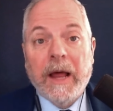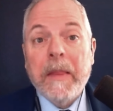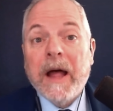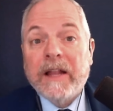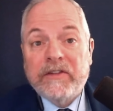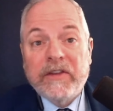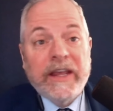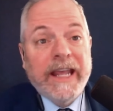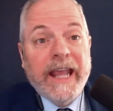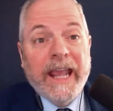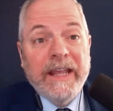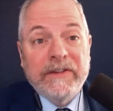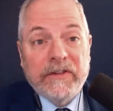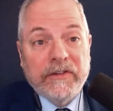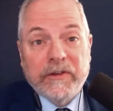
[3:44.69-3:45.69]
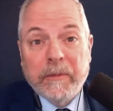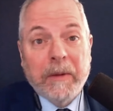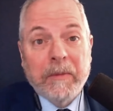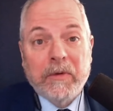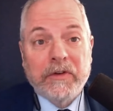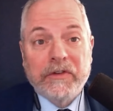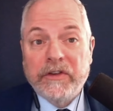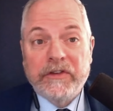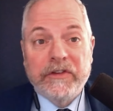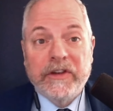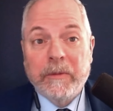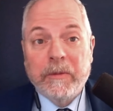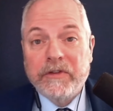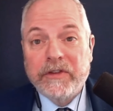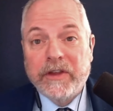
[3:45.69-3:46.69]
I'm not saying Hayes is a member of
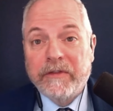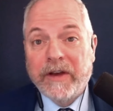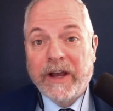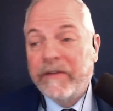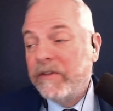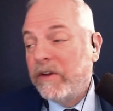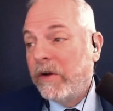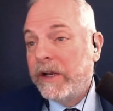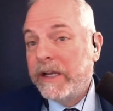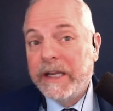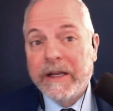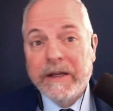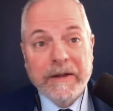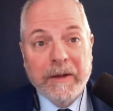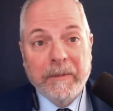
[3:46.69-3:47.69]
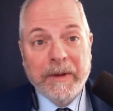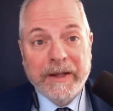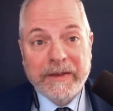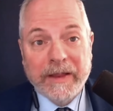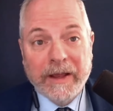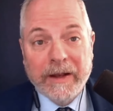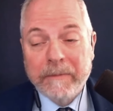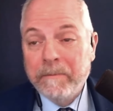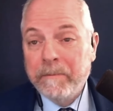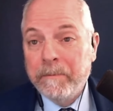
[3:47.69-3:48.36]
CCW Safe. I have no idea about that.